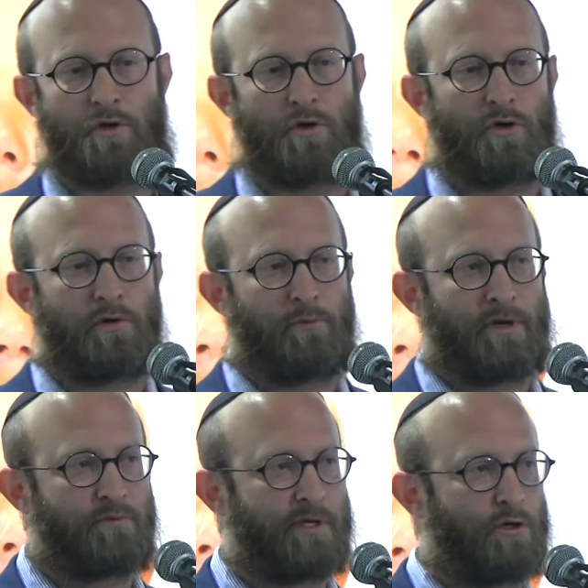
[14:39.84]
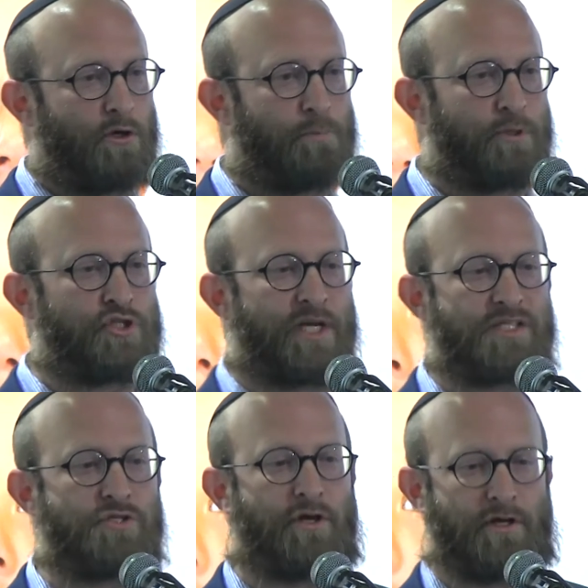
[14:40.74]
or what we call
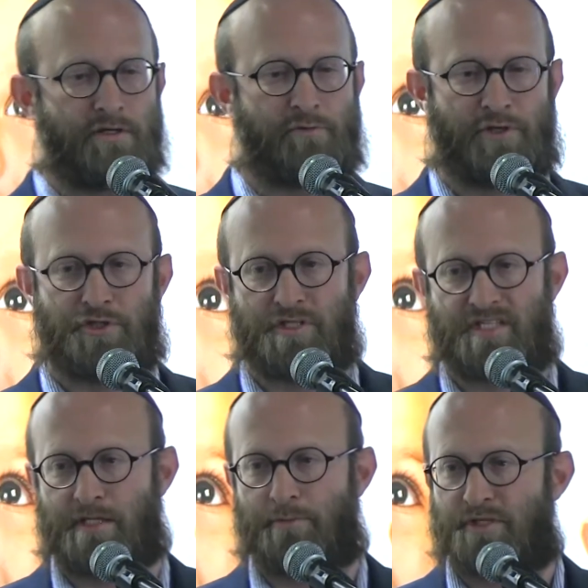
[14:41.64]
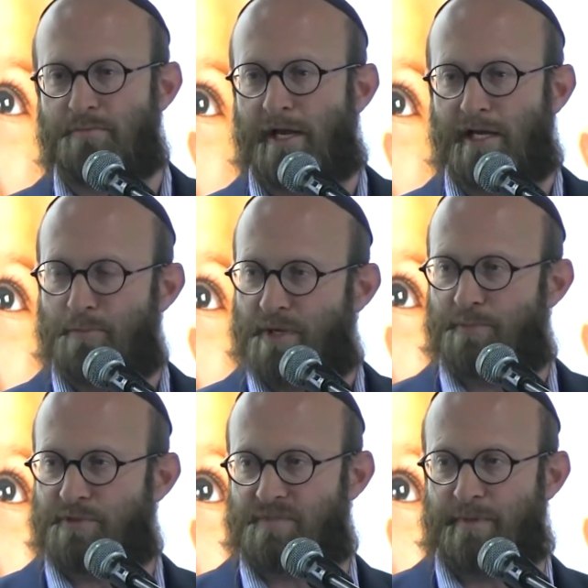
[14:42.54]
progesterone deficiency, which many
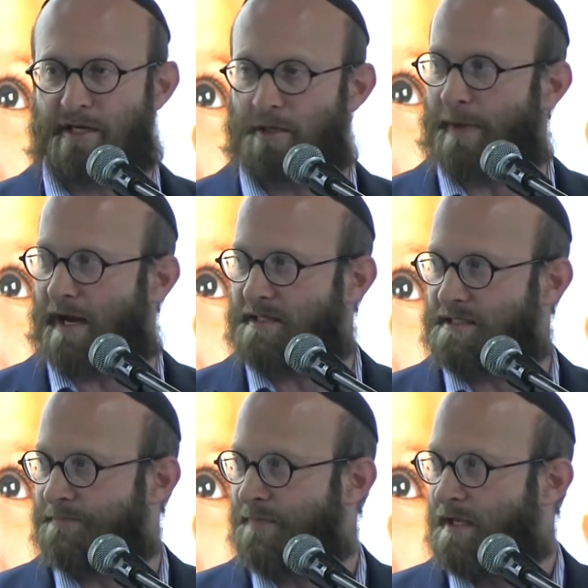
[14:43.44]
people speak about,